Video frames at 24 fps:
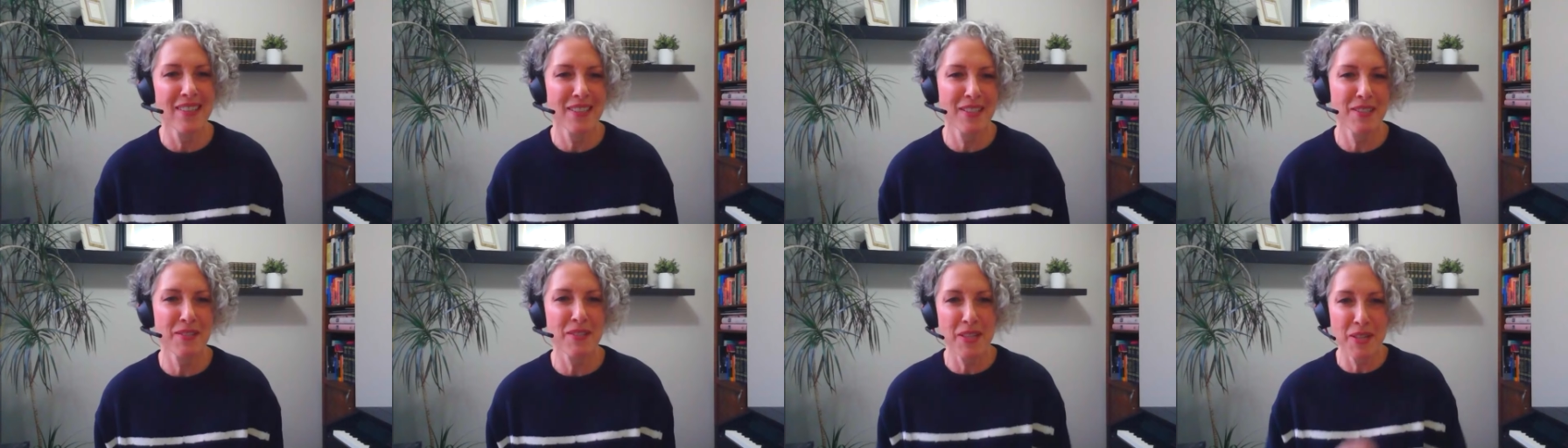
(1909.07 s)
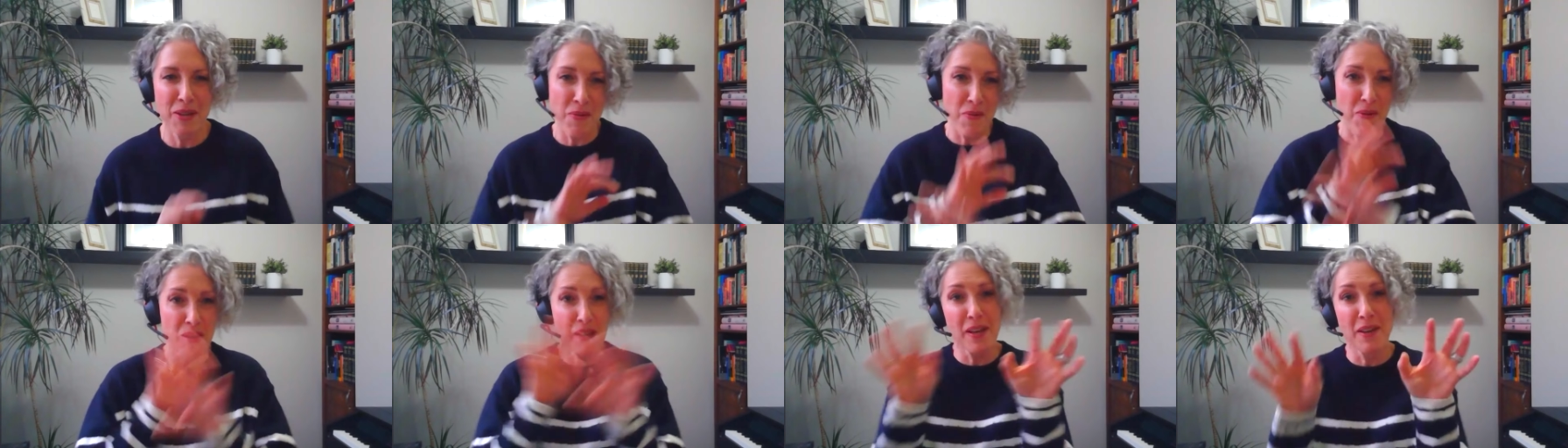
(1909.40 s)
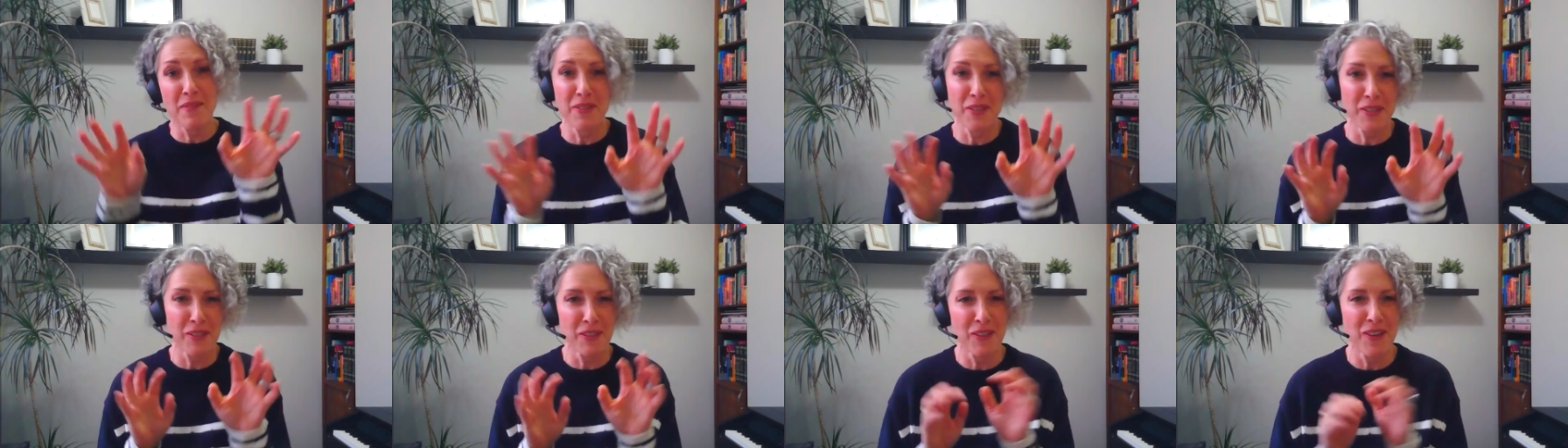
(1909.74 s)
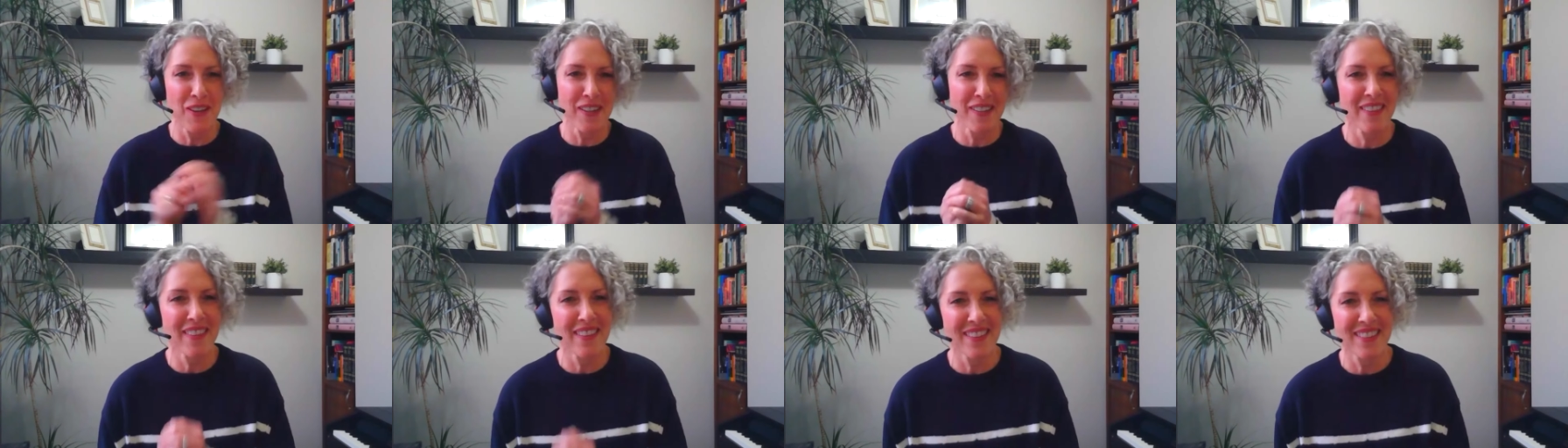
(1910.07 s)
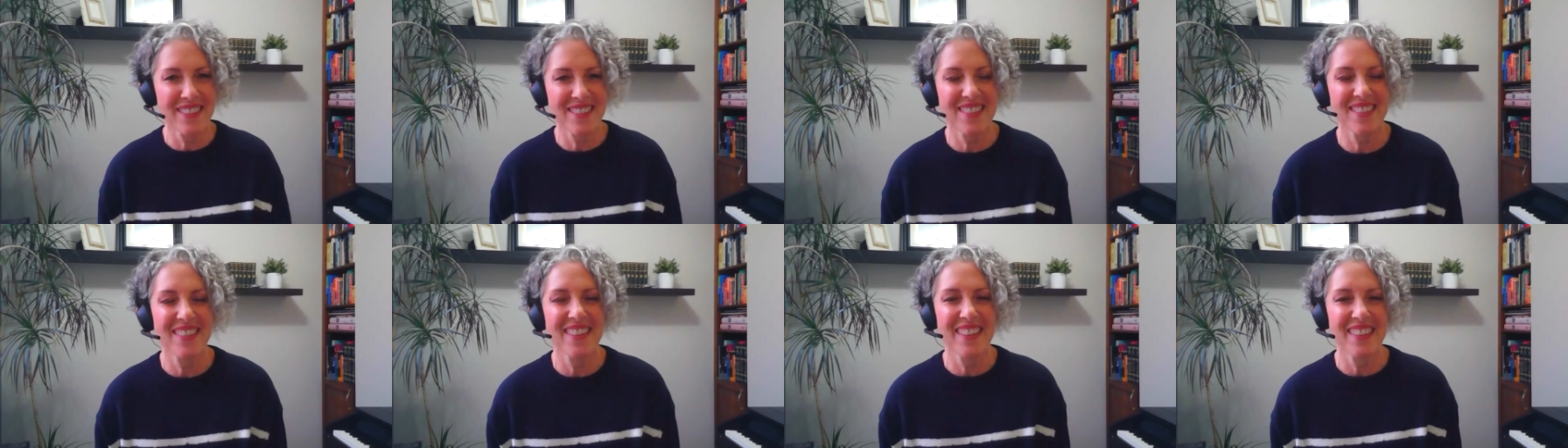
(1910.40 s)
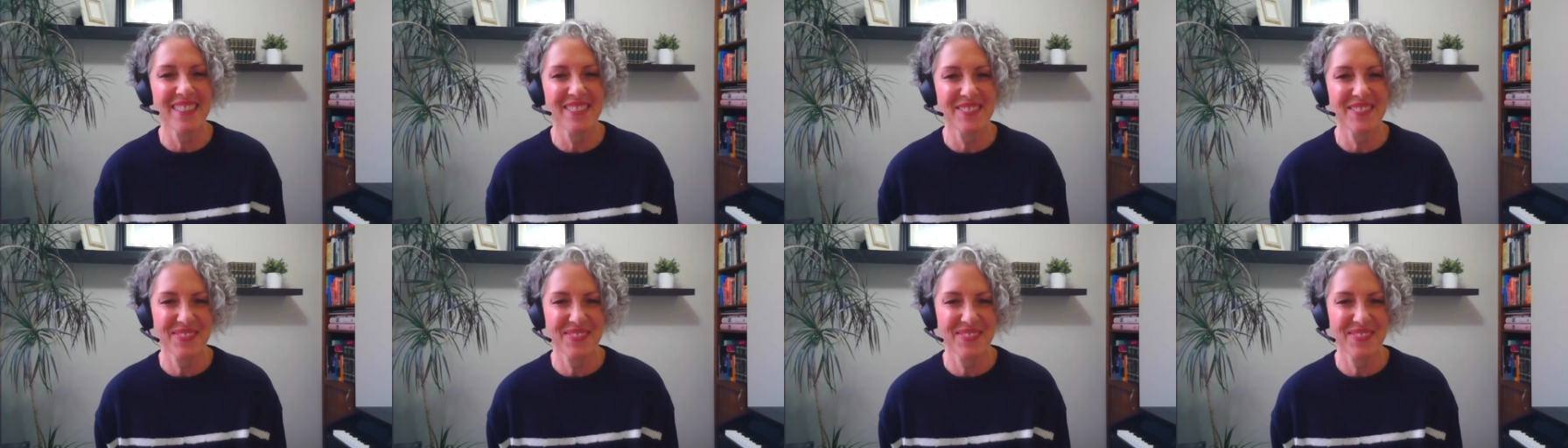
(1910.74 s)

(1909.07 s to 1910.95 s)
because I know we covered a lot of things today.